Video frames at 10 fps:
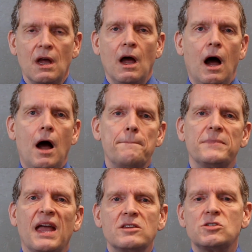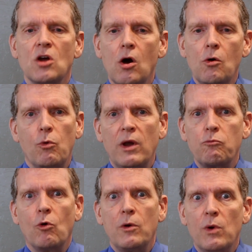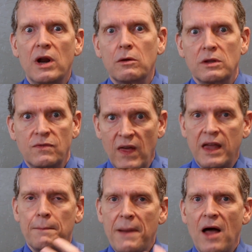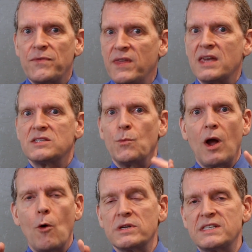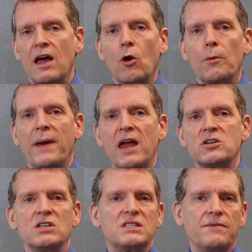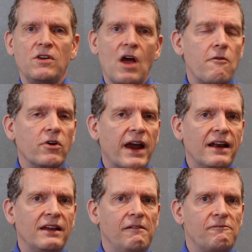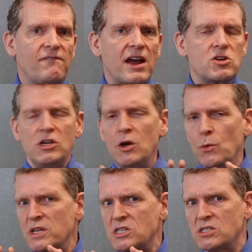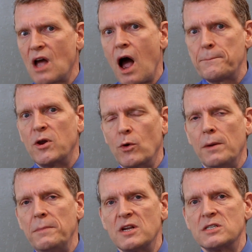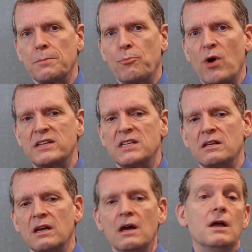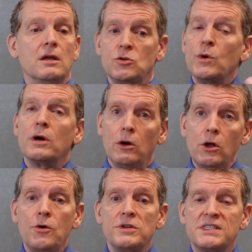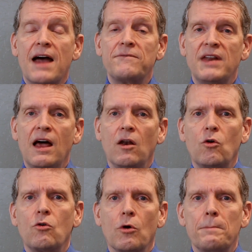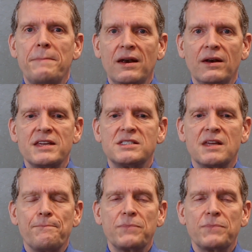And so we want to think about this, and we always tell our patients if you ever get an infection, you want to stop your immunosuppressant, to include Safnelo or Benlysta.